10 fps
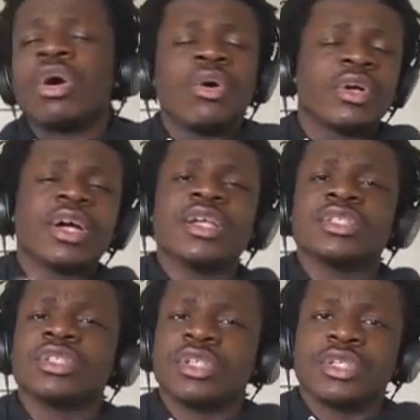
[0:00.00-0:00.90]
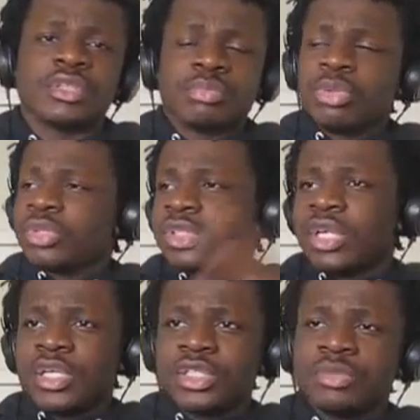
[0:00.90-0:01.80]
all kinds of things, bro
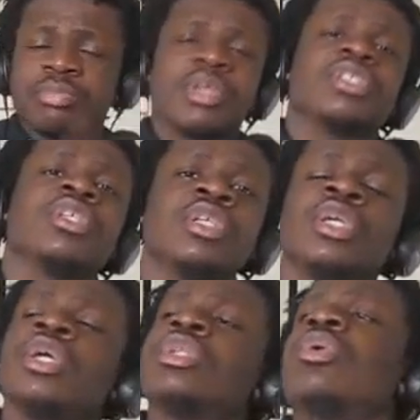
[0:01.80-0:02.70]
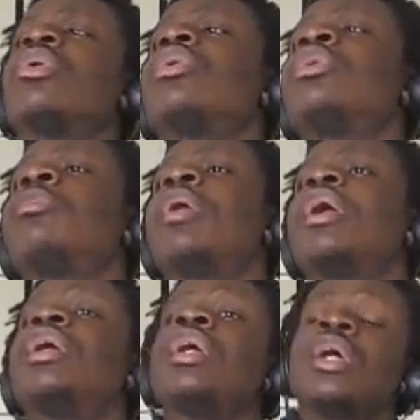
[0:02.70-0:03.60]
science, mix it, throw it all in the
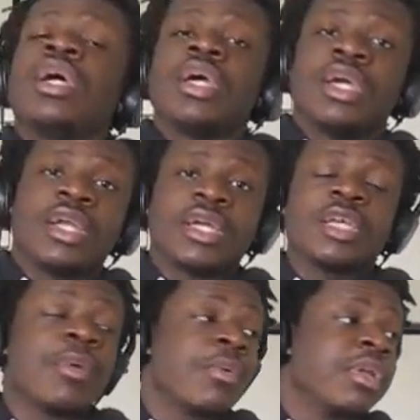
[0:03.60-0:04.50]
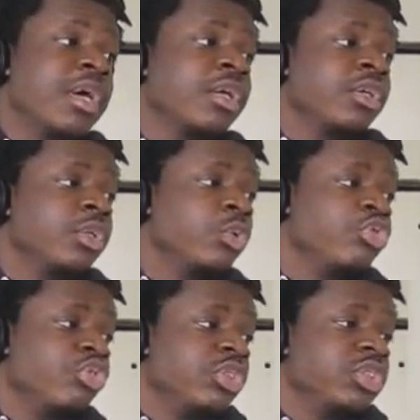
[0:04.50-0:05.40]
pot, and I came up with a lot of conclusions.